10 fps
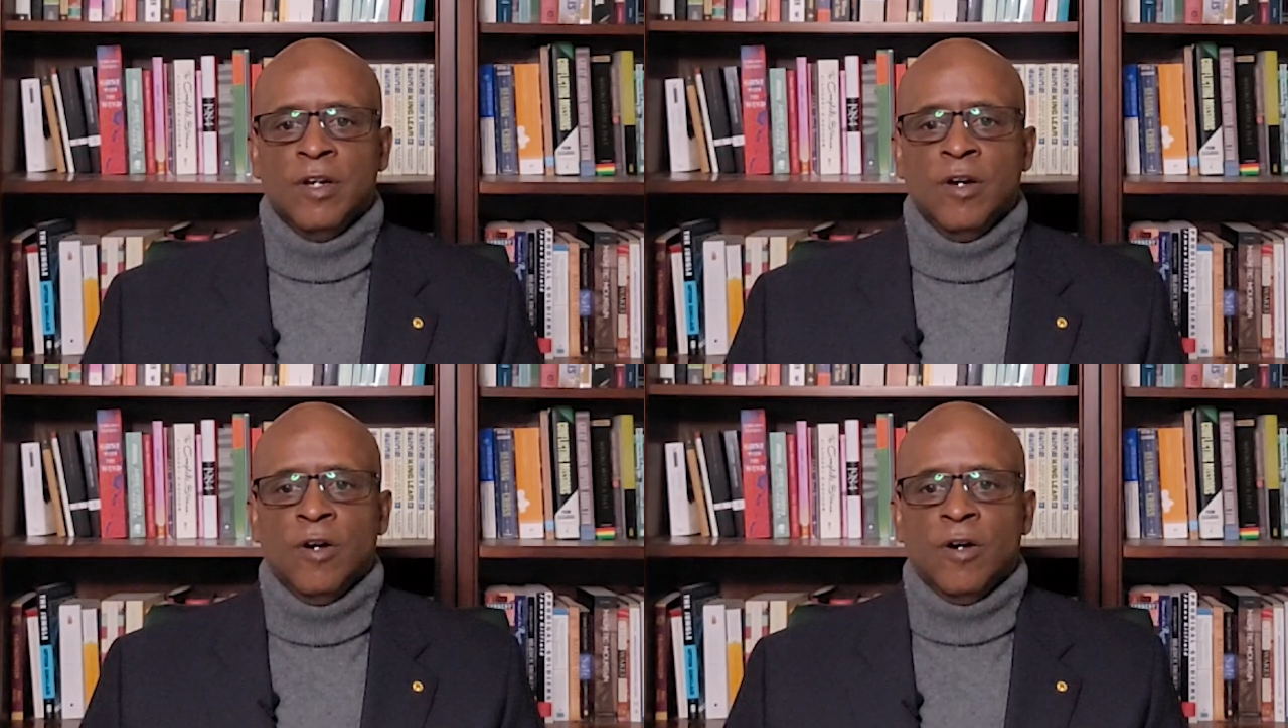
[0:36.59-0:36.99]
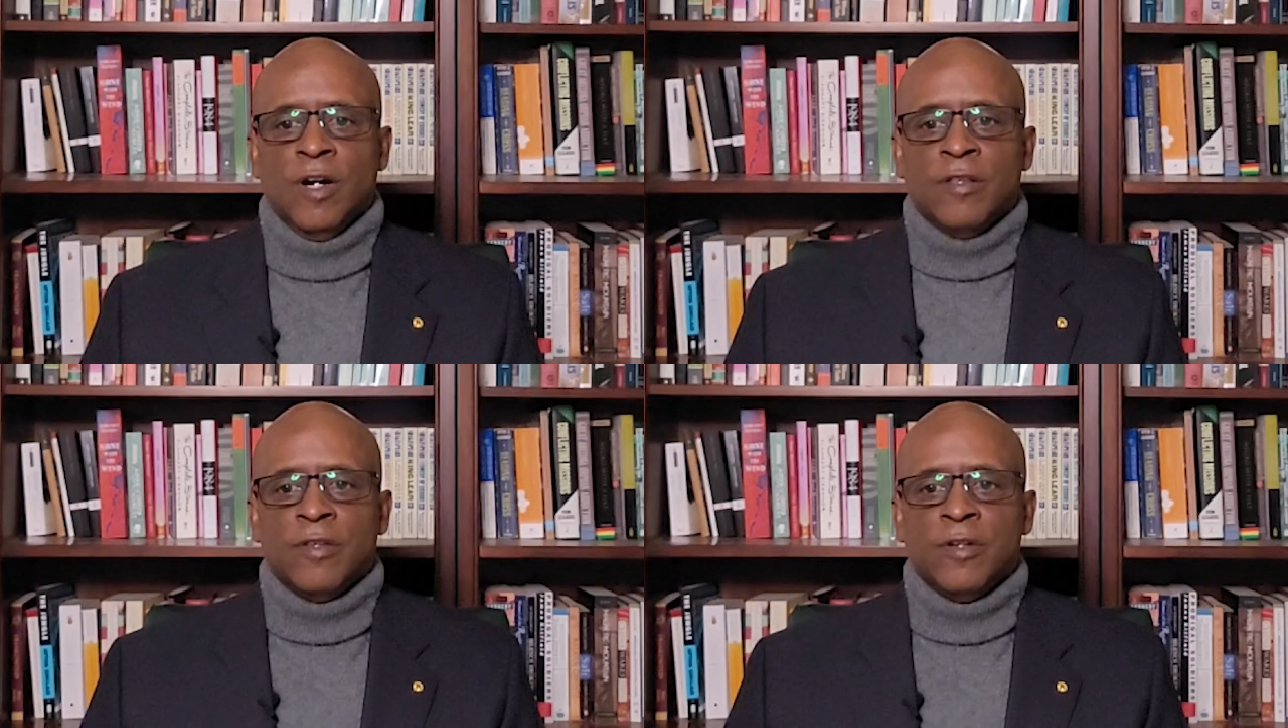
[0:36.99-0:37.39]
or
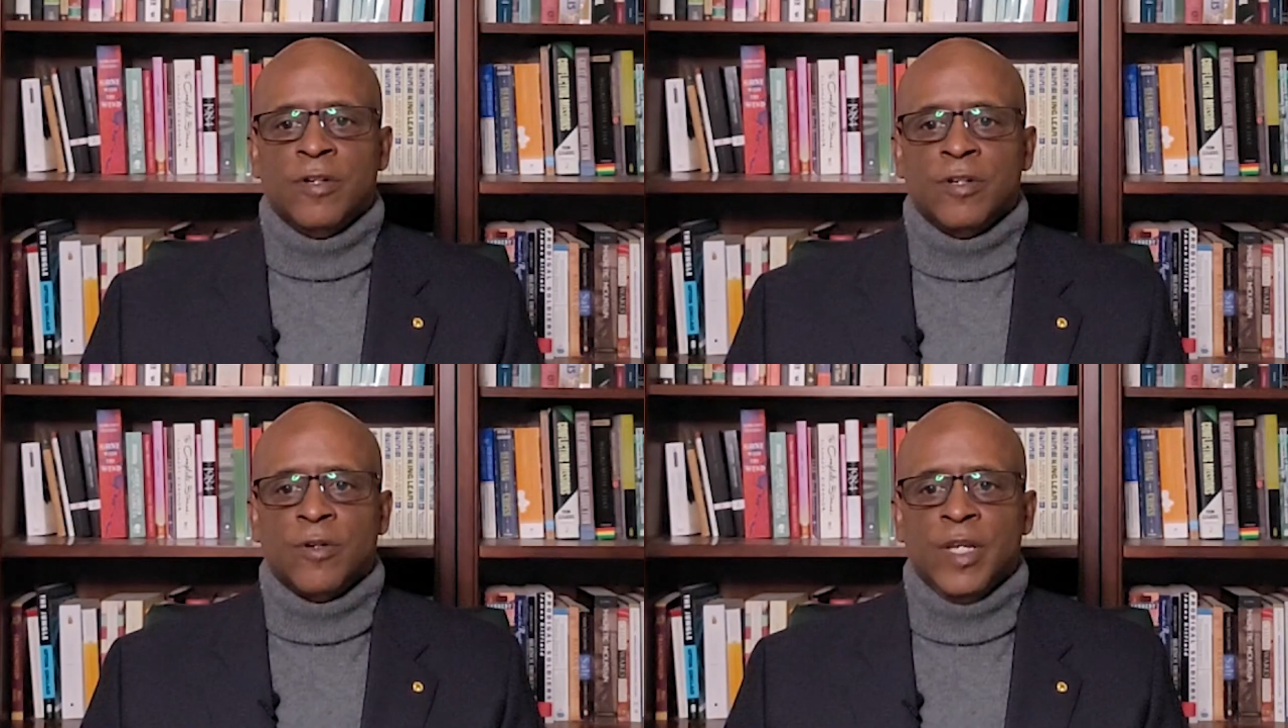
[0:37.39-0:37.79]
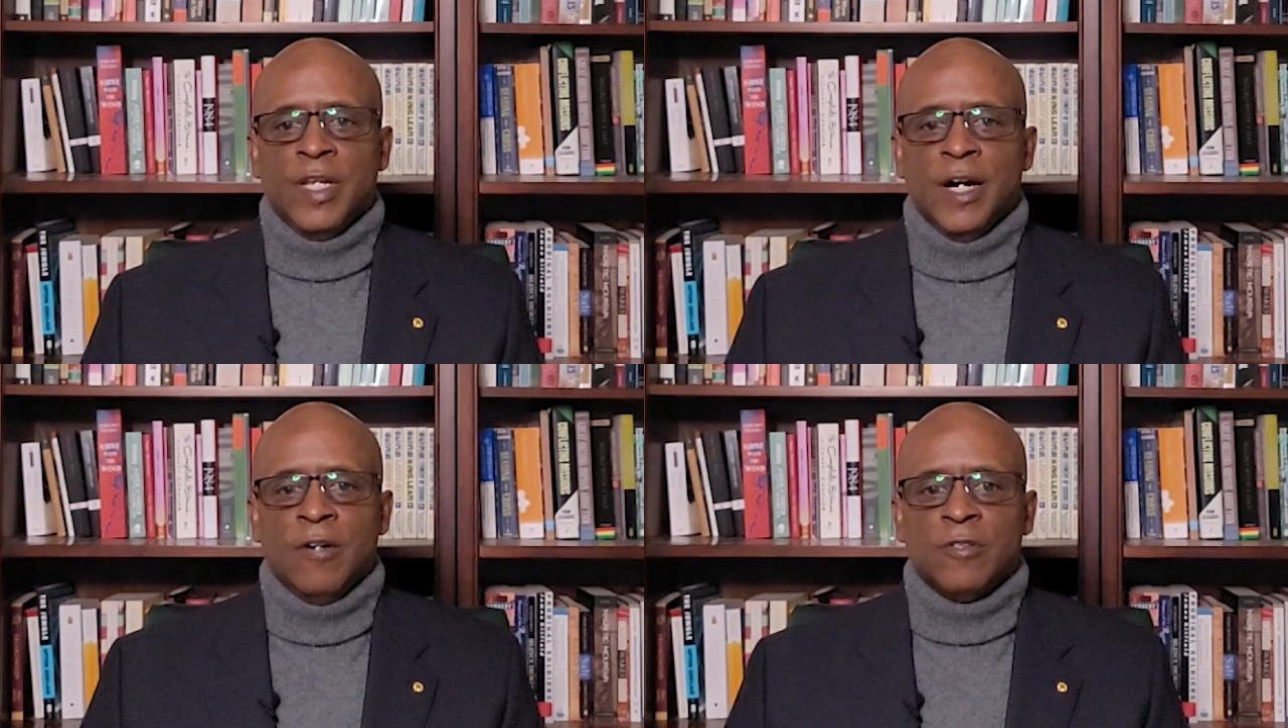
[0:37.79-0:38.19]
other
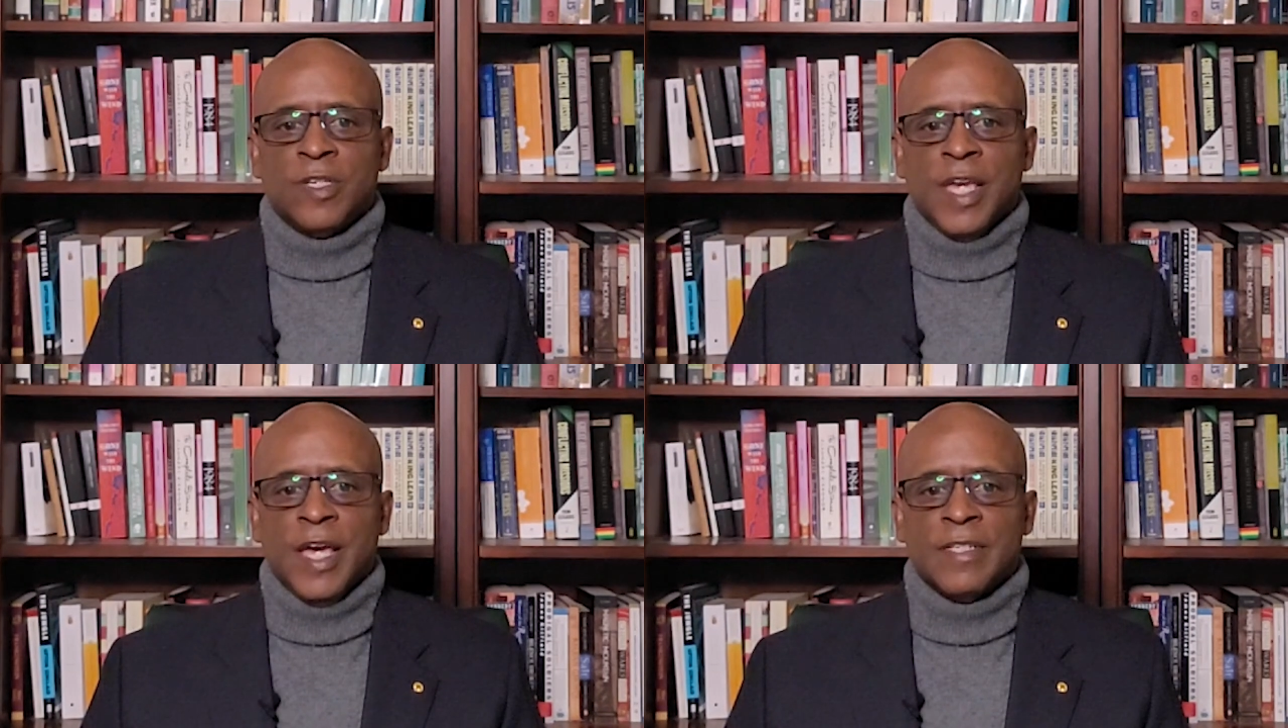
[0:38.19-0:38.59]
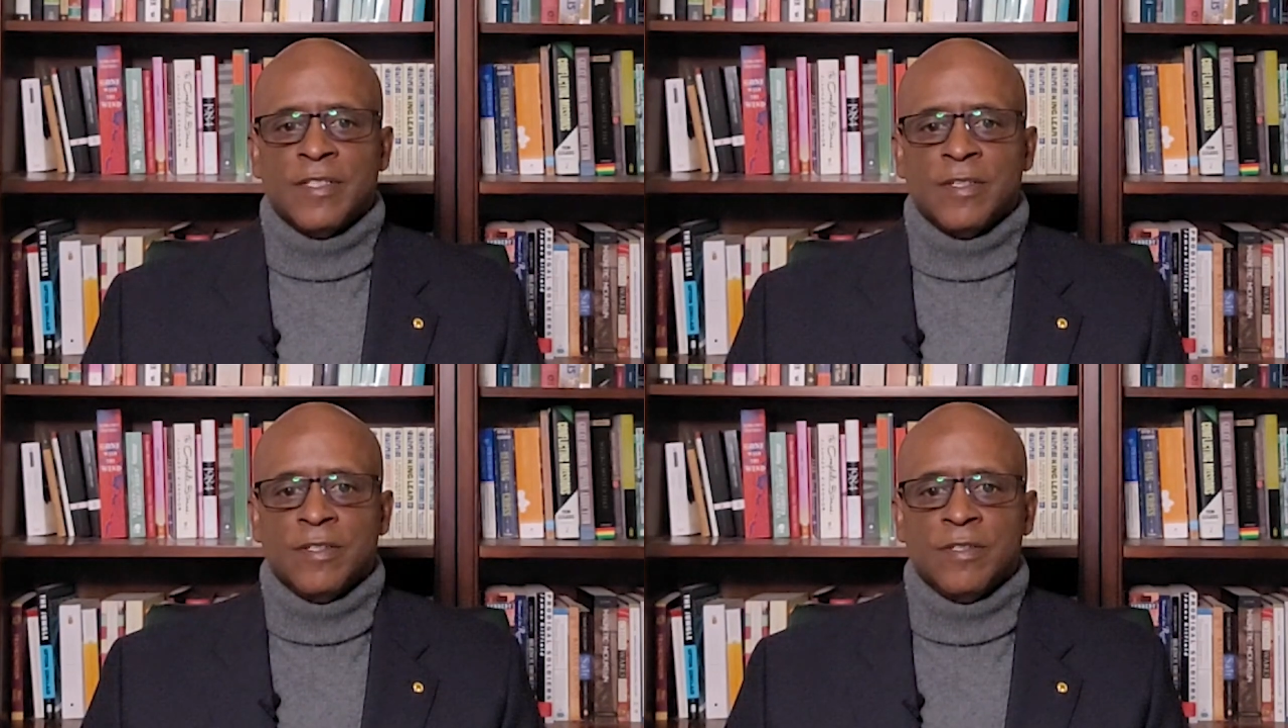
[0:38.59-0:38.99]
greenhouse
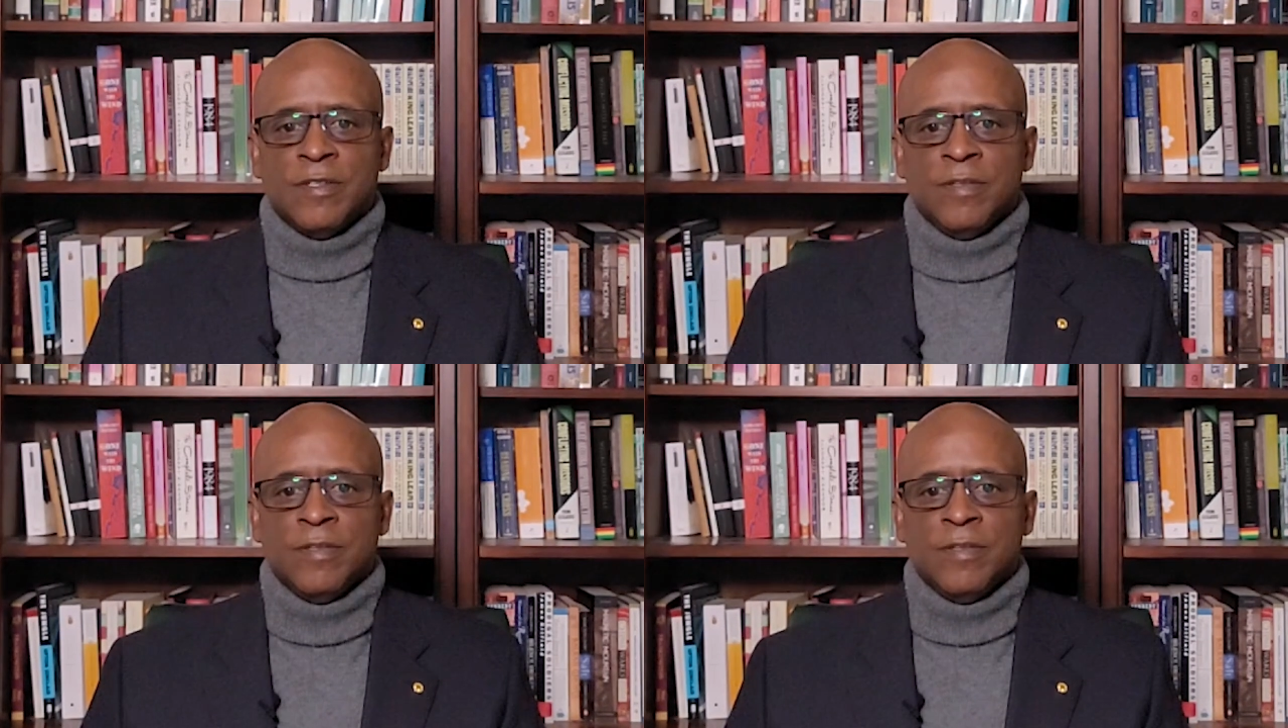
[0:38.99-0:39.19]
gases.